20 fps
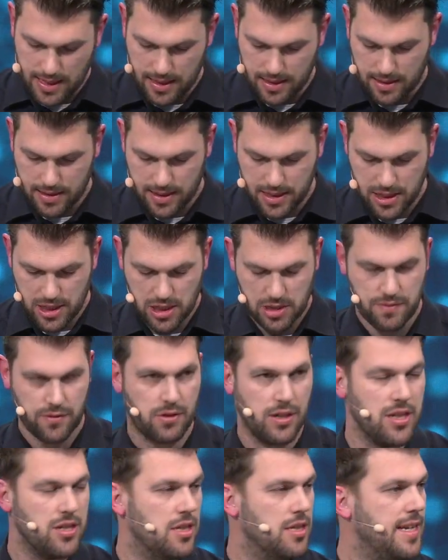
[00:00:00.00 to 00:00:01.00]
This is
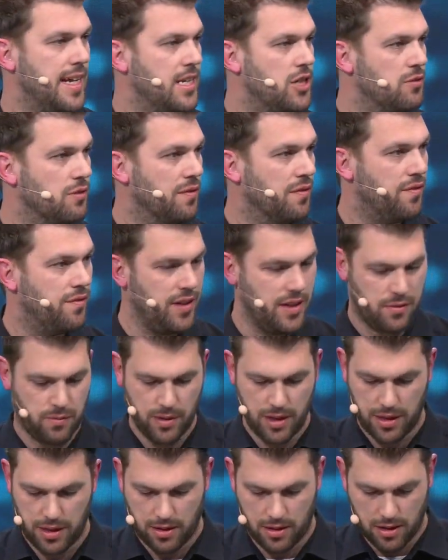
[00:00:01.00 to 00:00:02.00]
for us a natural
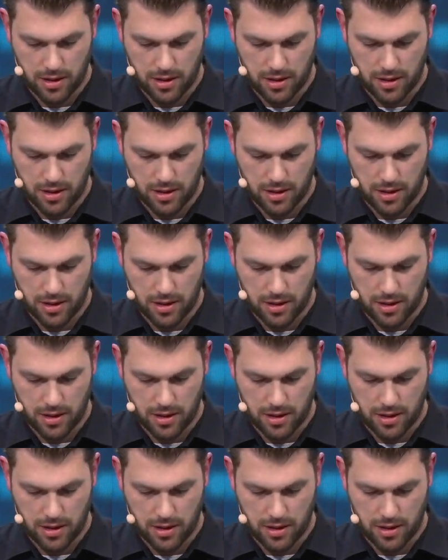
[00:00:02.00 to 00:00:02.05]
fit with